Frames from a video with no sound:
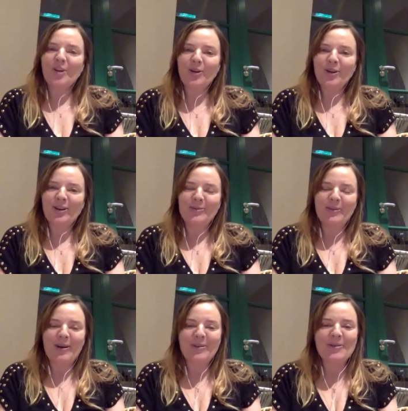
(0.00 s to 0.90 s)
Cool,
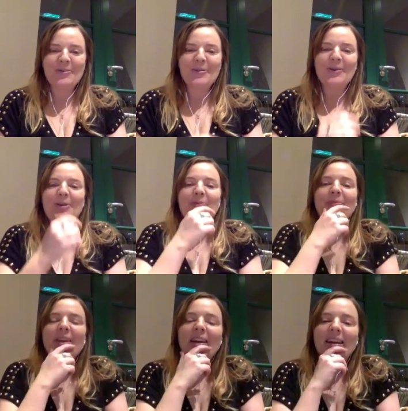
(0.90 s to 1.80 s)
powerful.
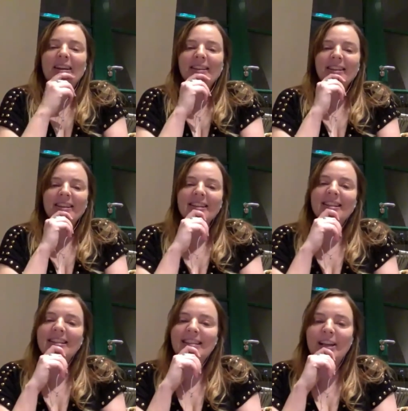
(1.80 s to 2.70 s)

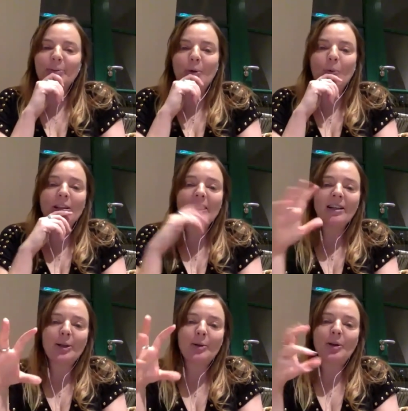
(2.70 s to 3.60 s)
And tell me, what are
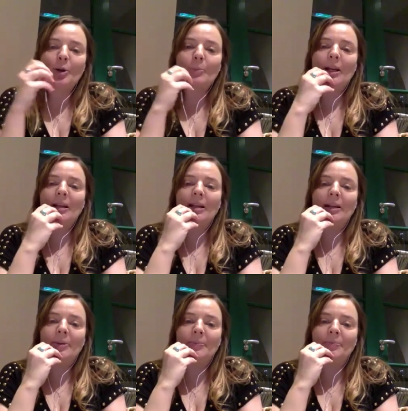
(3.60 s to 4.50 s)
your
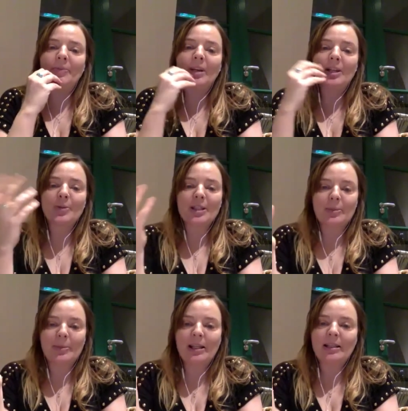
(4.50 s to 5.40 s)
main
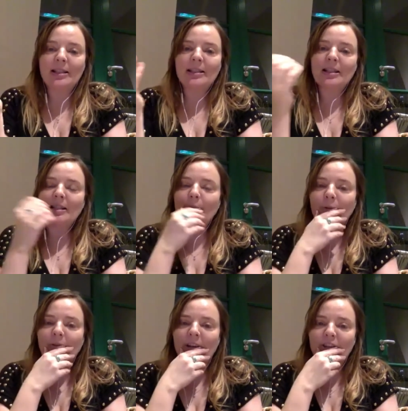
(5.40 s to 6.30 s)
responsibilities as a
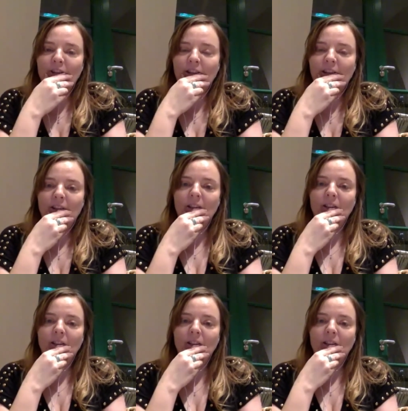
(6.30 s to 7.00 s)
professional?